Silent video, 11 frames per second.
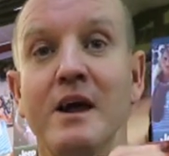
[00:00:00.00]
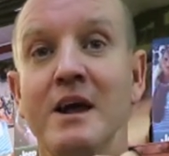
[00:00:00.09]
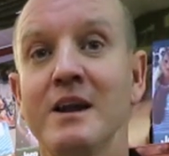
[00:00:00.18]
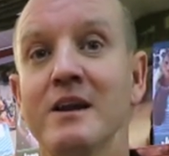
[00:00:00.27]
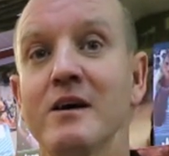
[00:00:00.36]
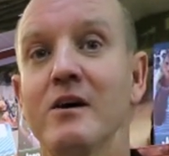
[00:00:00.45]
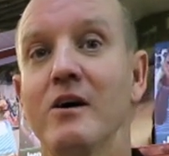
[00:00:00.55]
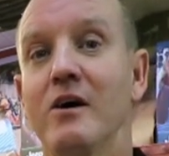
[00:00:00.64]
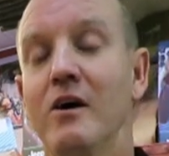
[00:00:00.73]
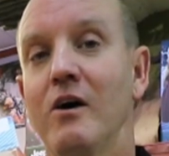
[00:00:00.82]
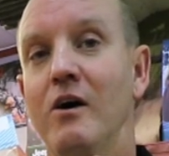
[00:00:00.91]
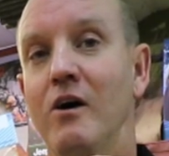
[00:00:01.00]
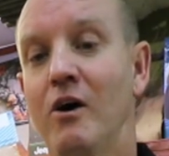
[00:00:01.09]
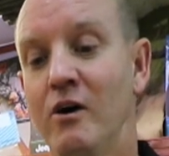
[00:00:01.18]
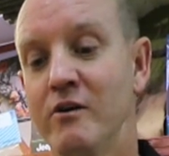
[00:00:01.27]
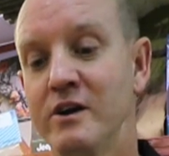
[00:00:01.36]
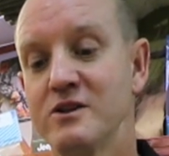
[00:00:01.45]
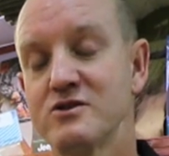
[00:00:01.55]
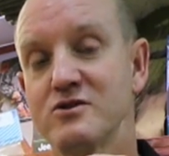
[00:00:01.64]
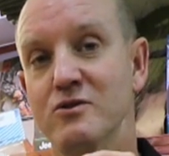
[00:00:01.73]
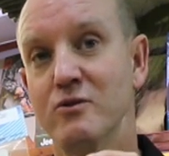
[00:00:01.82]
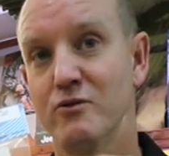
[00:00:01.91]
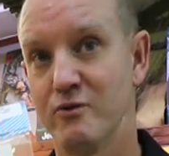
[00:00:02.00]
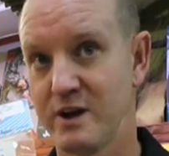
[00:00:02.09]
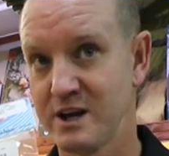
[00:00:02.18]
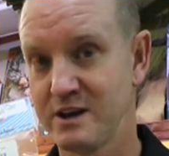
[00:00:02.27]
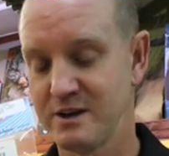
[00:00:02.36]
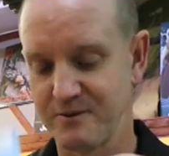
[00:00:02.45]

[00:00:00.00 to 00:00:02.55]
in orange or red.